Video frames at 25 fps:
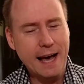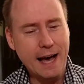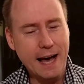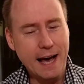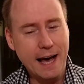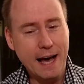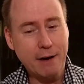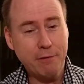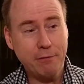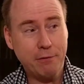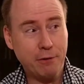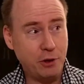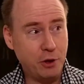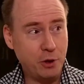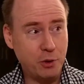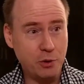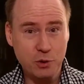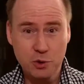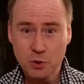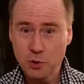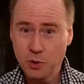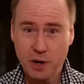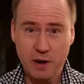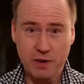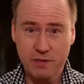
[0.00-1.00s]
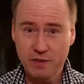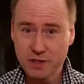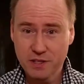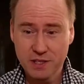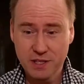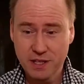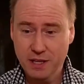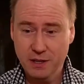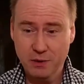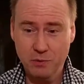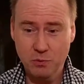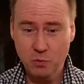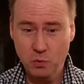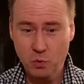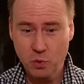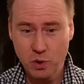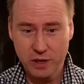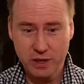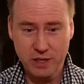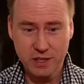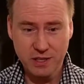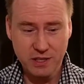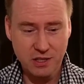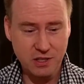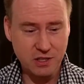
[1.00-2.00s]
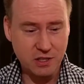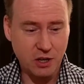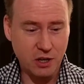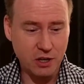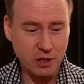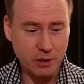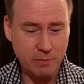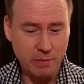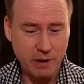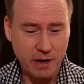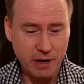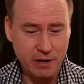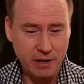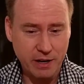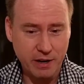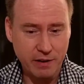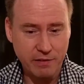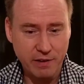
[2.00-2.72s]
For those who haven't seen what this is all about,